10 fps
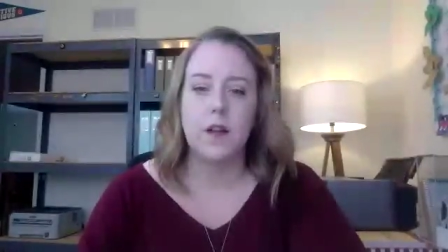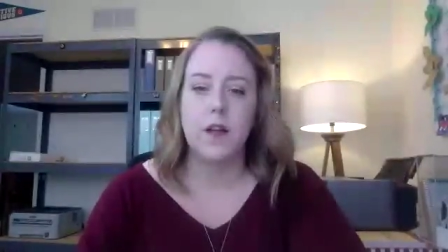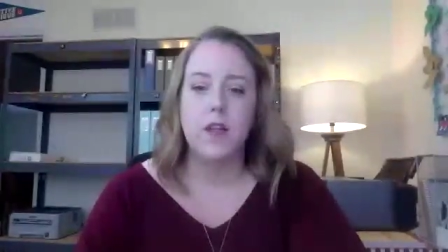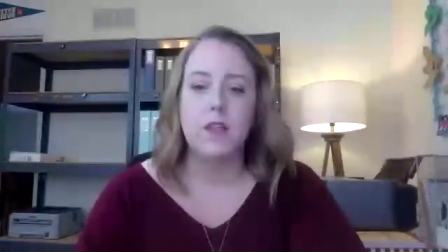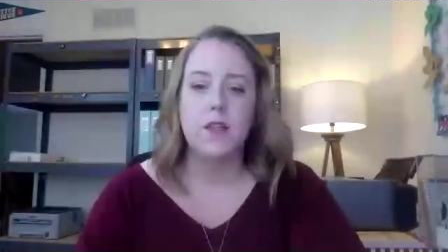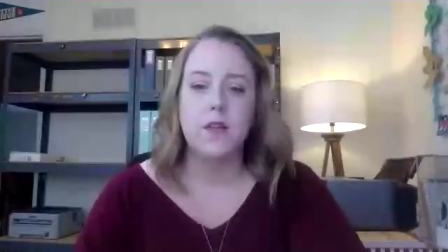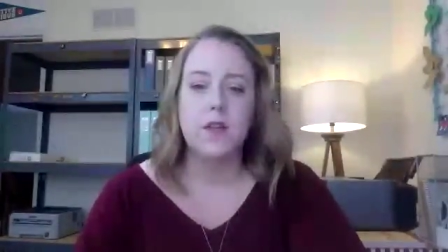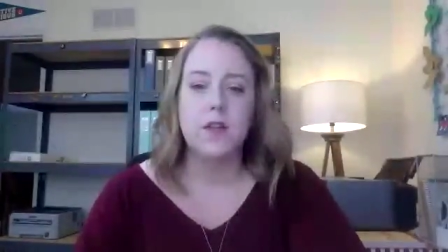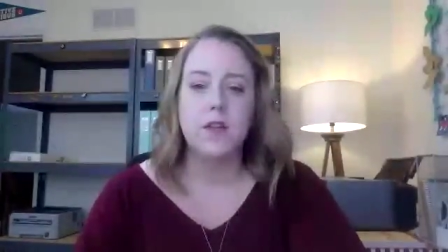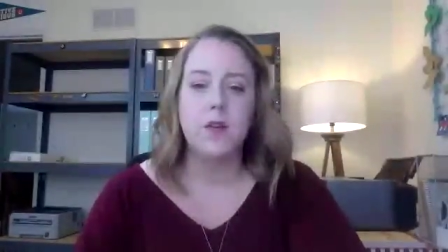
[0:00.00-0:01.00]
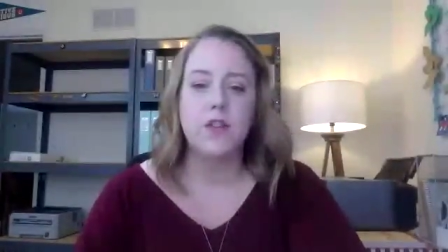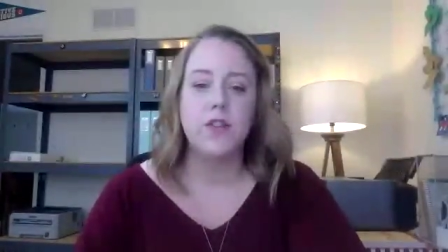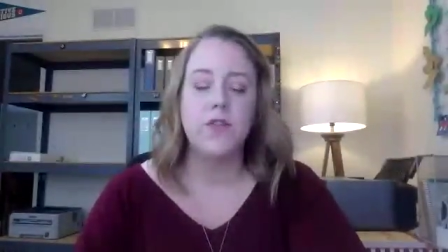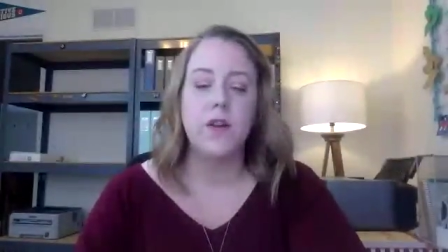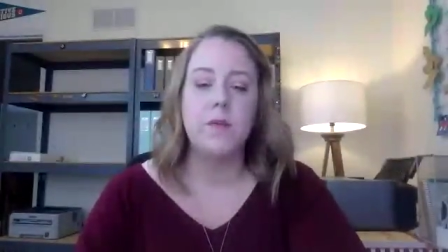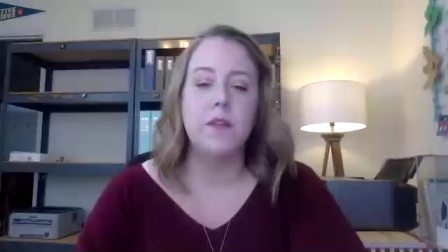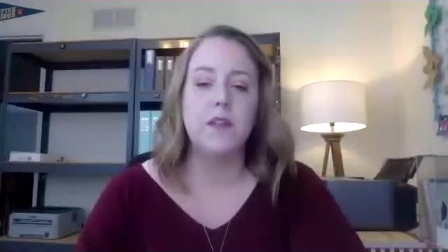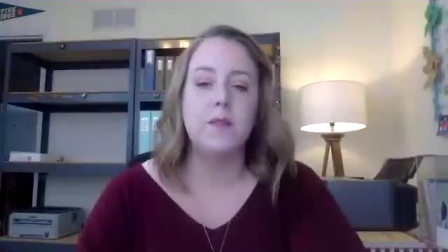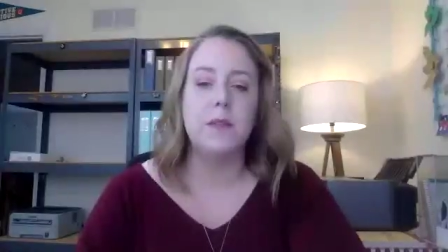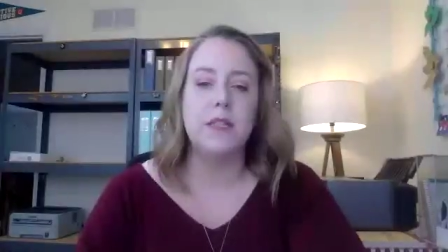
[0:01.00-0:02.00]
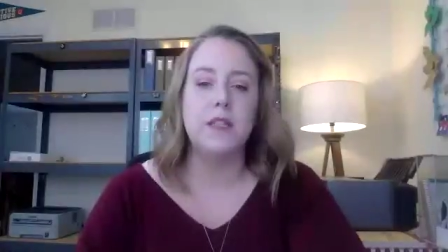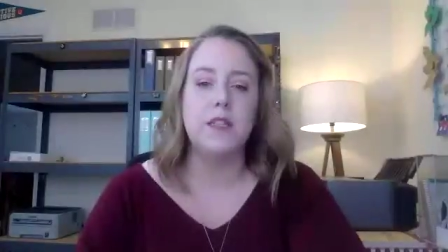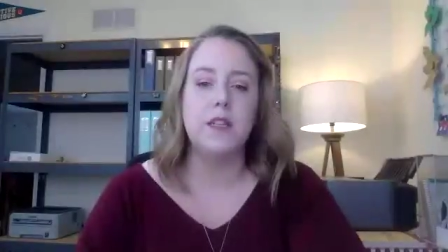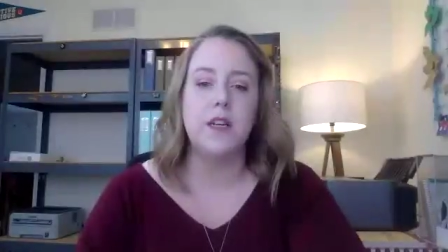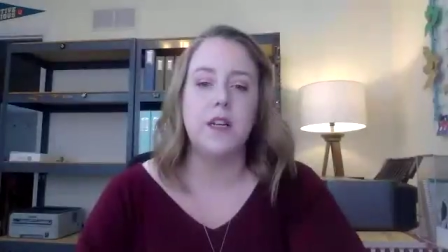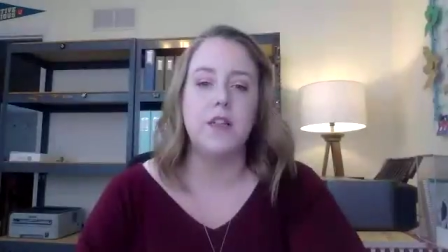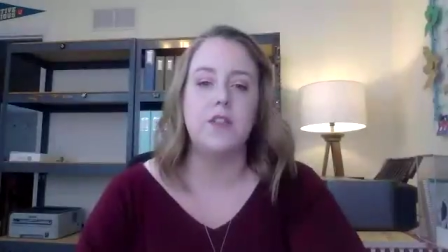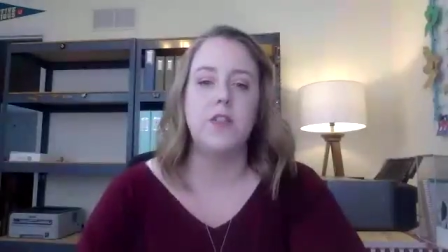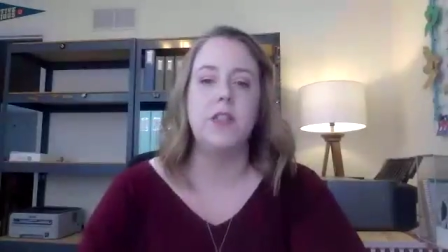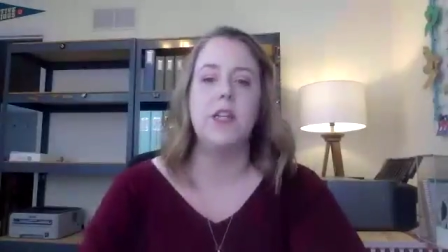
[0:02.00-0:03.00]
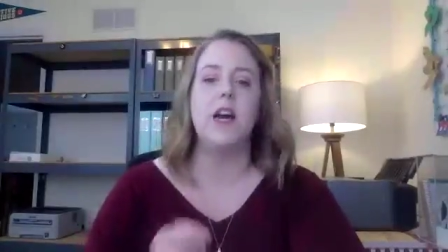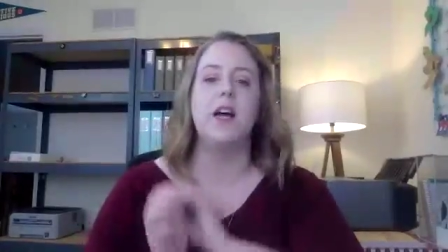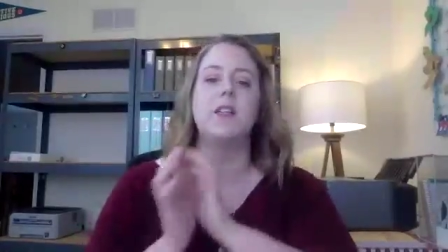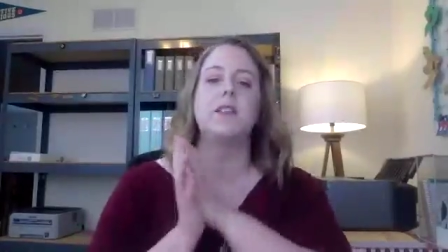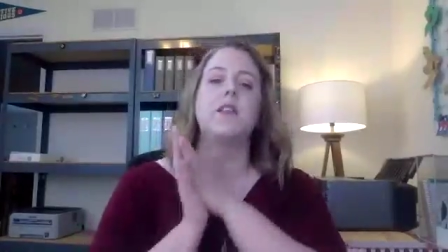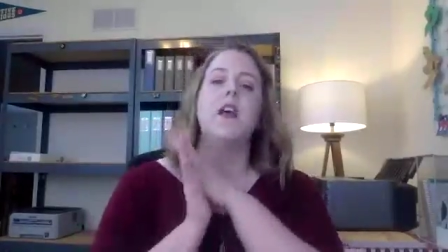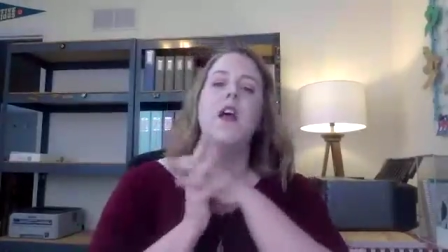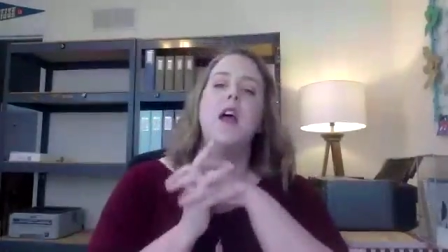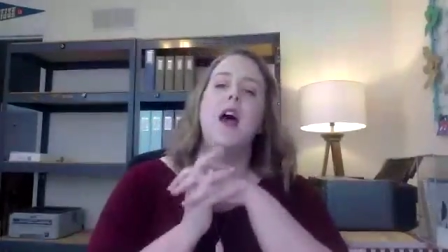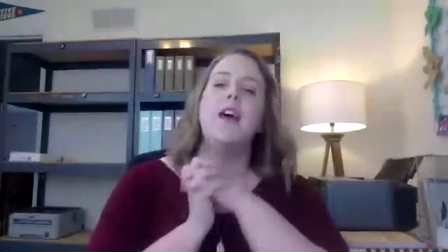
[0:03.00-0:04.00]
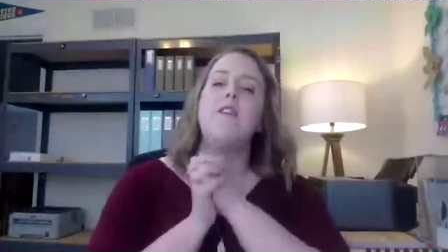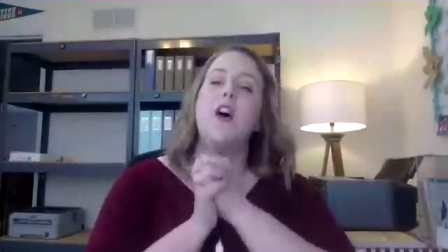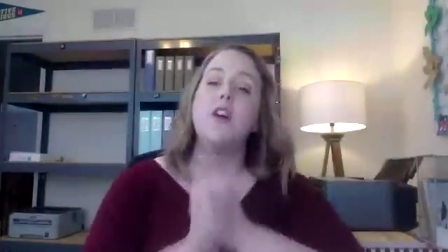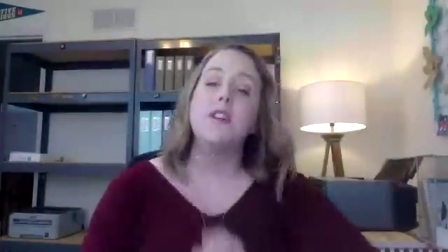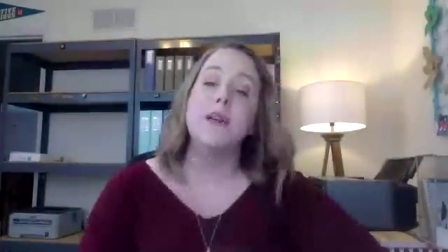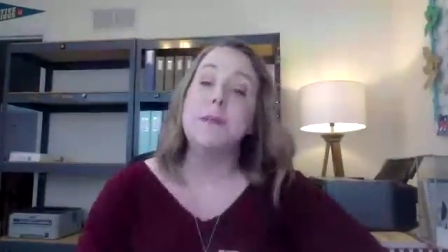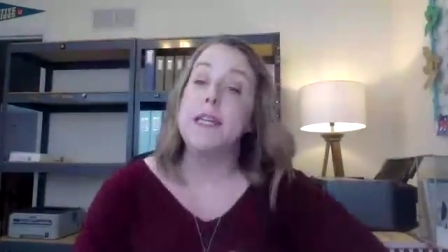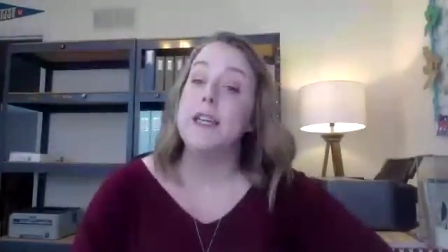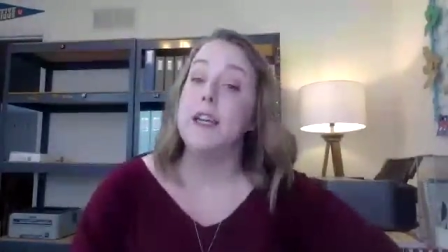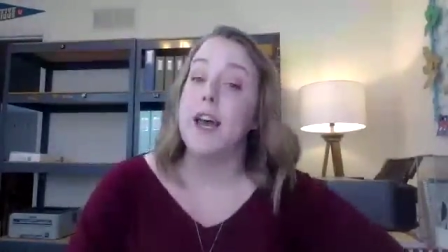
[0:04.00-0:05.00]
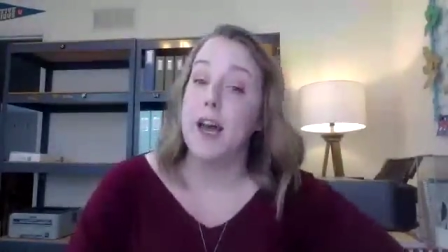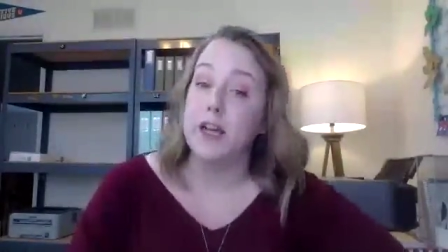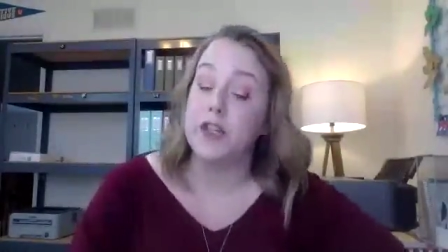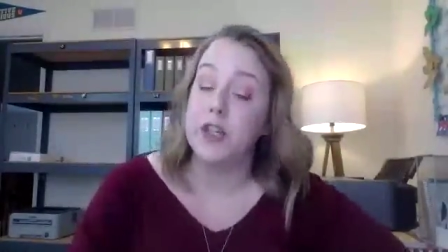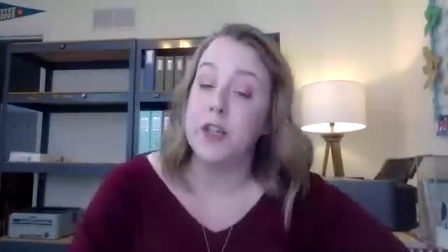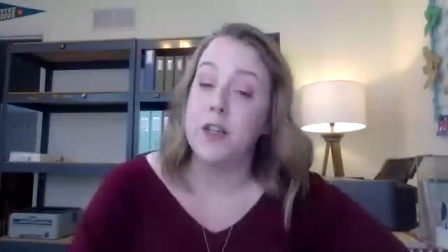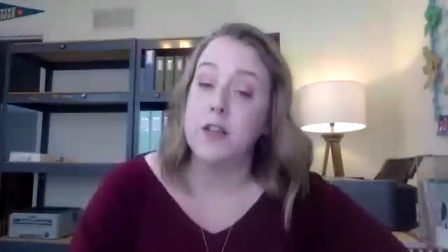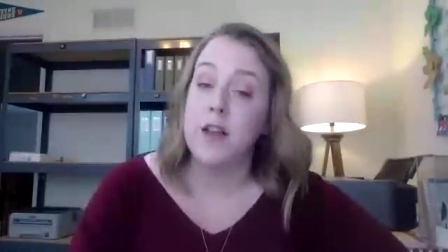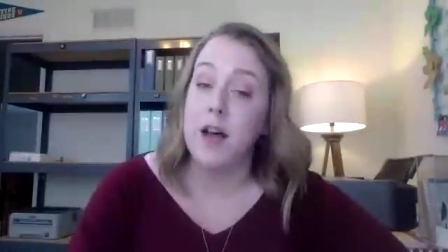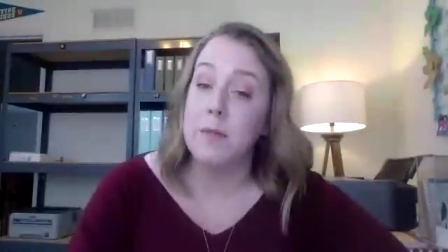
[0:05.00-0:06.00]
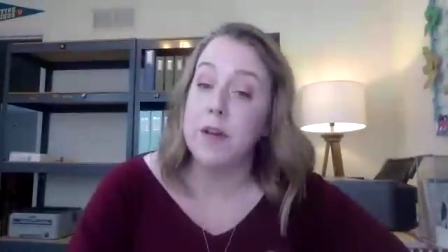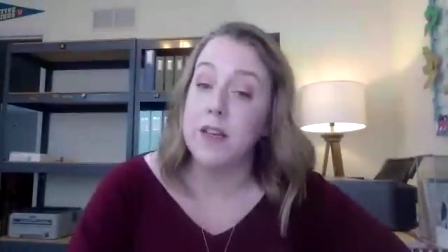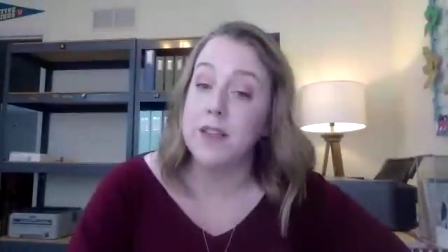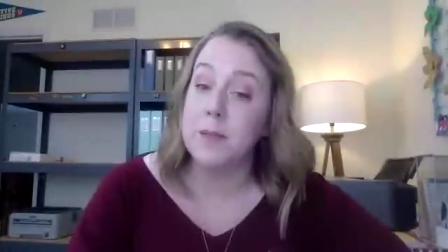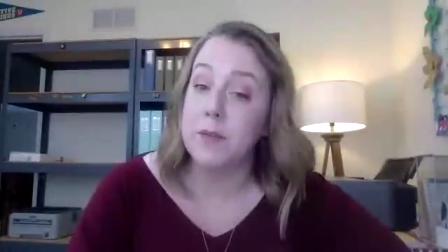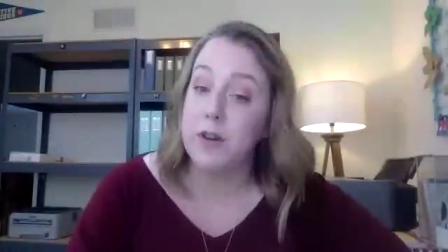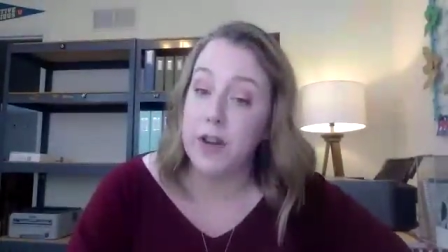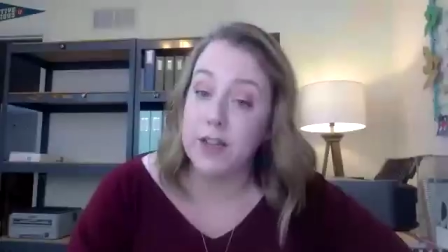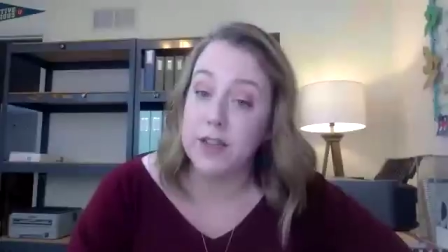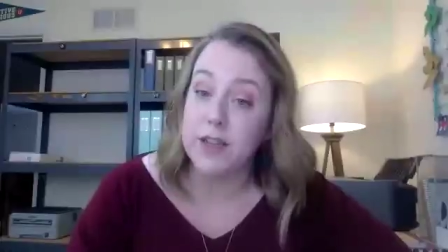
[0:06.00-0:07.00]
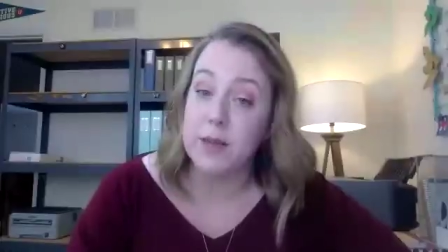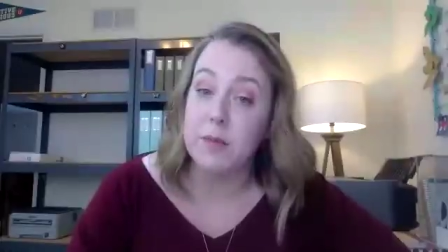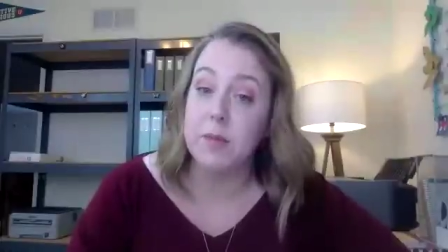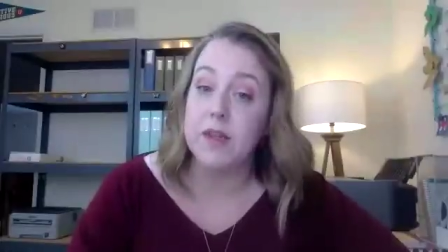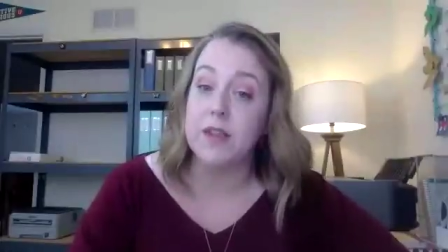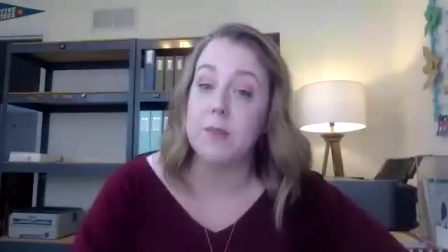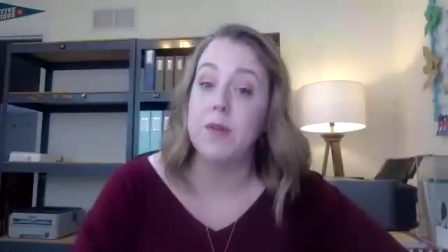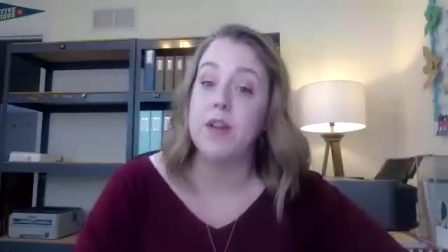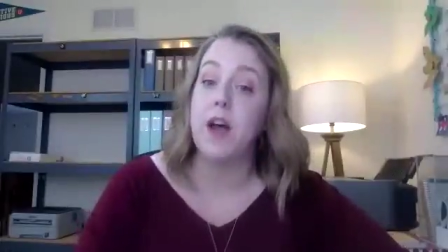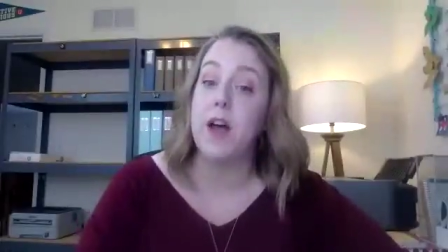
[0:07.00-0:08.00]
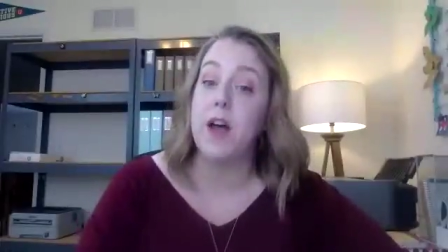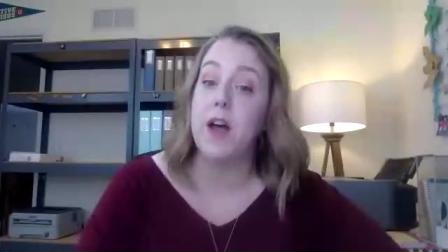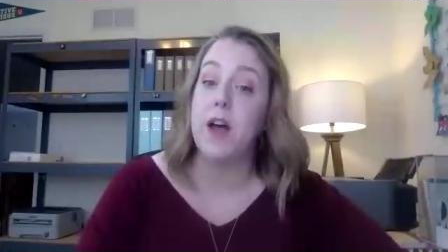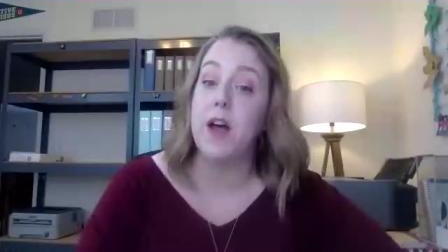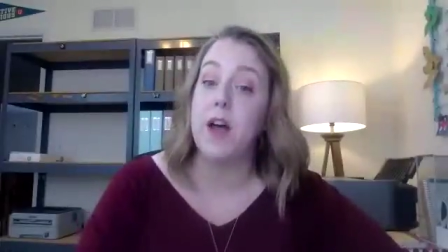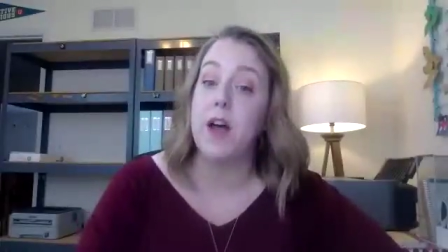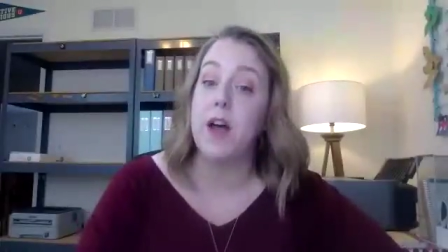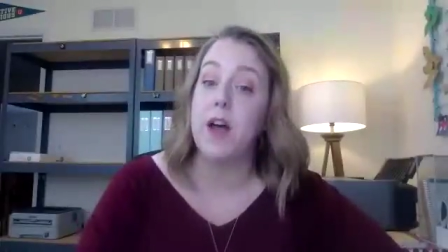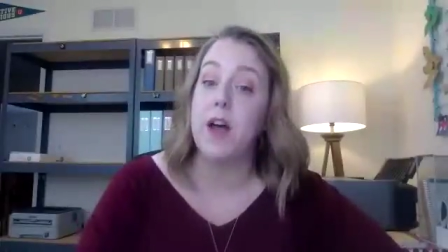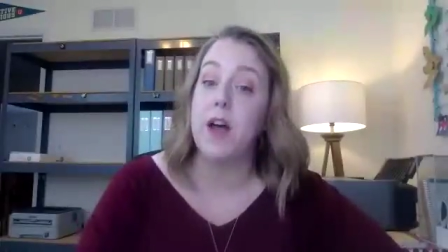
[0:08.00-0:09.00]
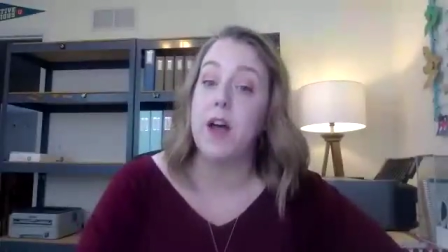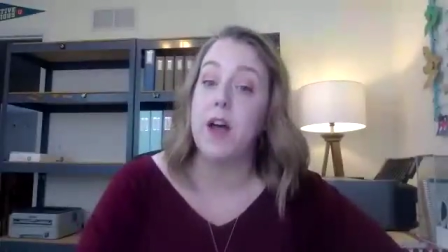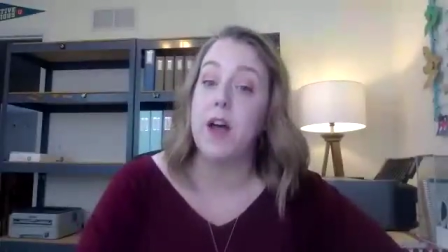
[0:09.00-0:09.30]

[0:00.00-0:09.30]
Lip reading: So here's a question from Clemencia. She asks, I have a hard time taking action, not because I procrastinate, but because I put other things first.